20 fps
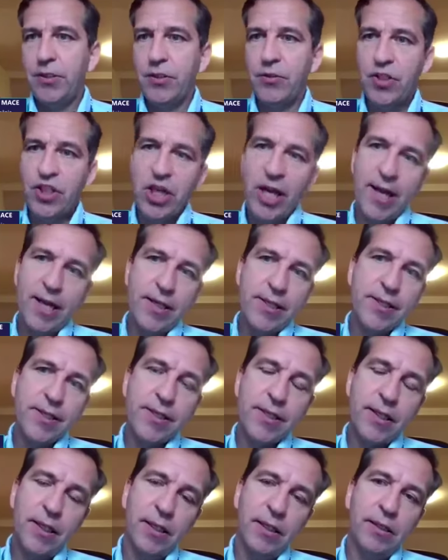such
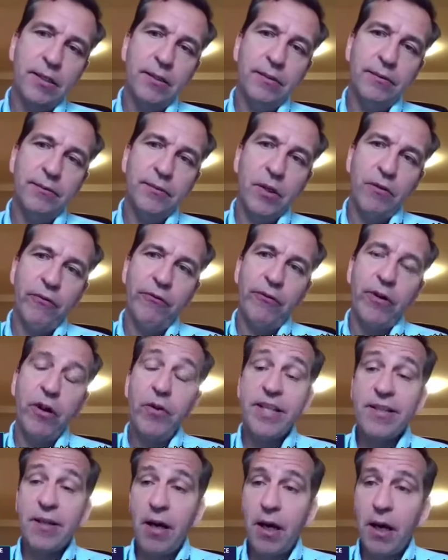as um, a
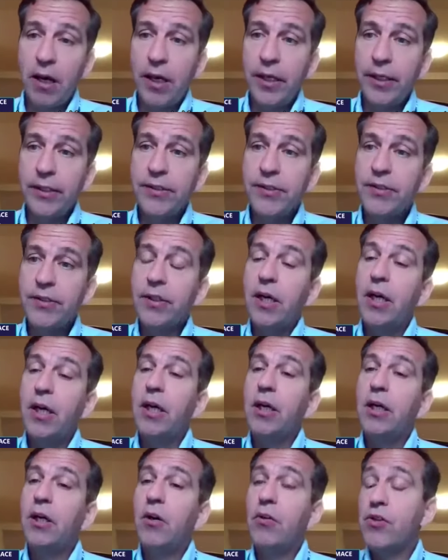very tight
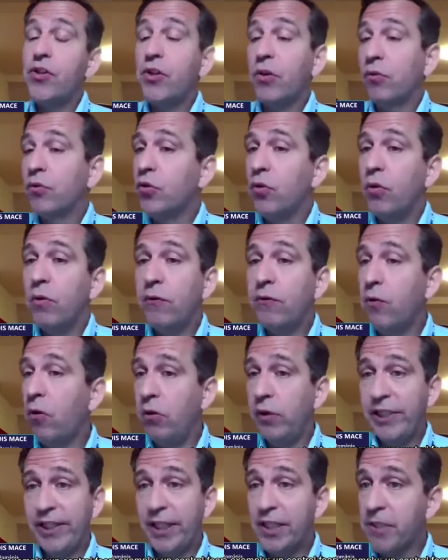cost control for
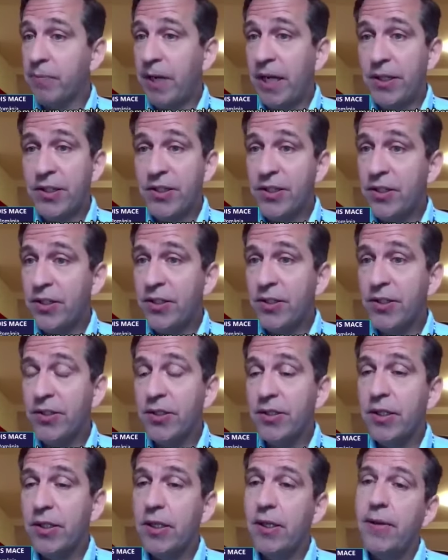all the
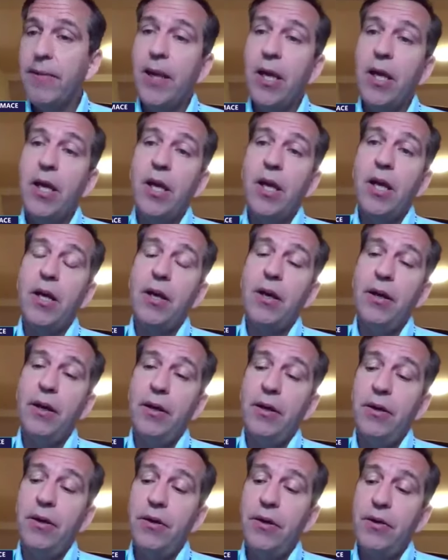expenses,
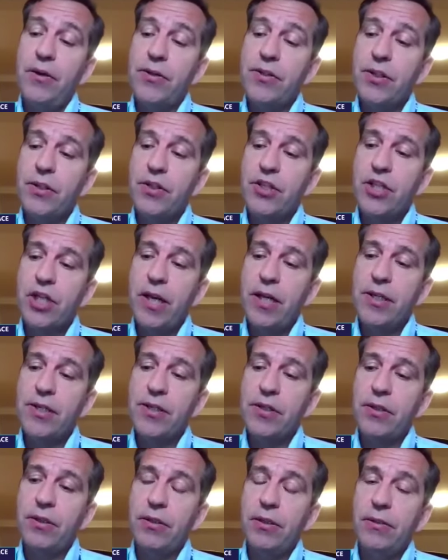uh, such
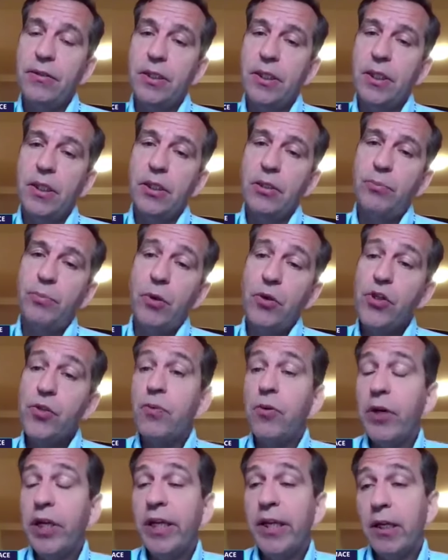as uh,
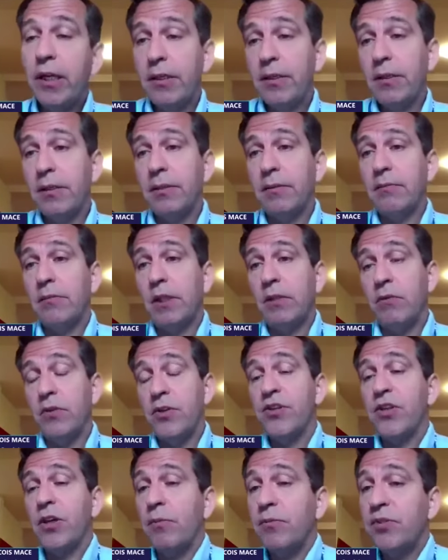postponing and
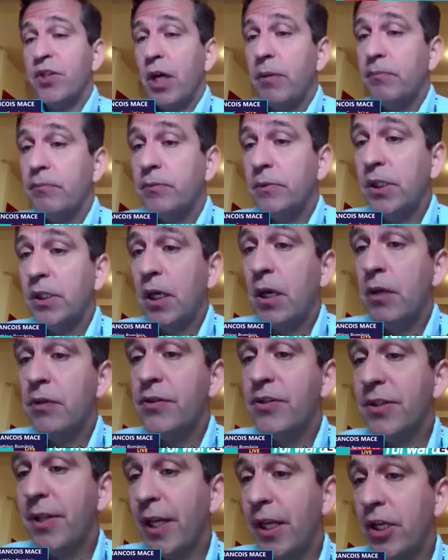even sometimes
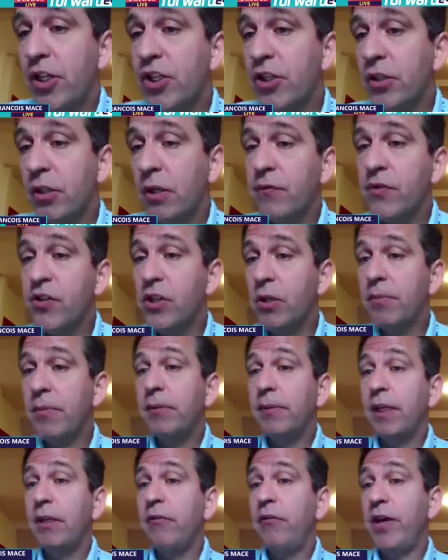cancellation of some
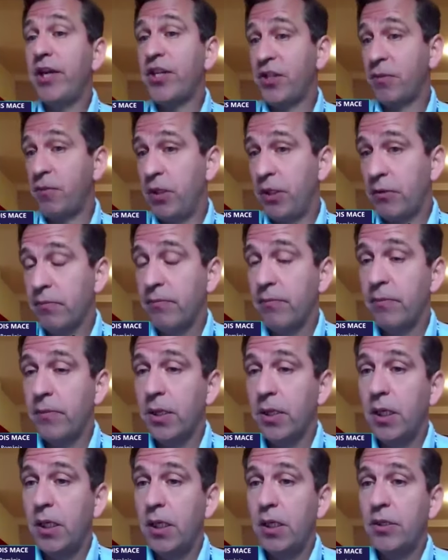investment,
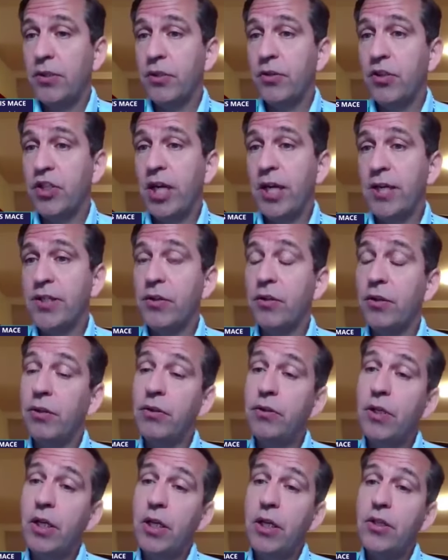such as a
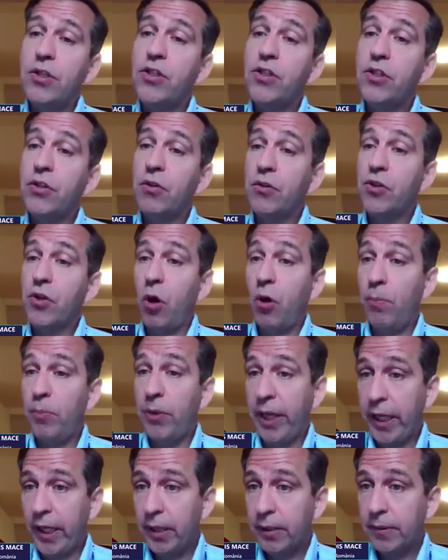uh, stores
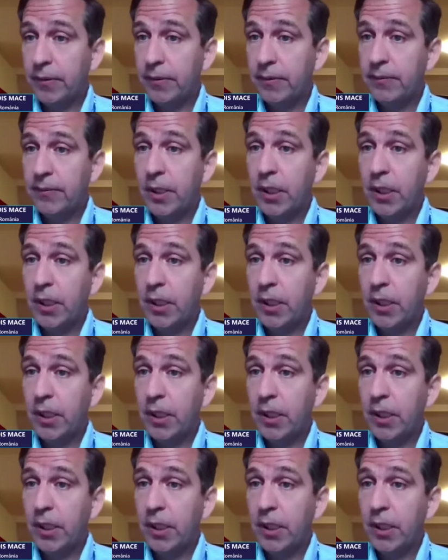opening,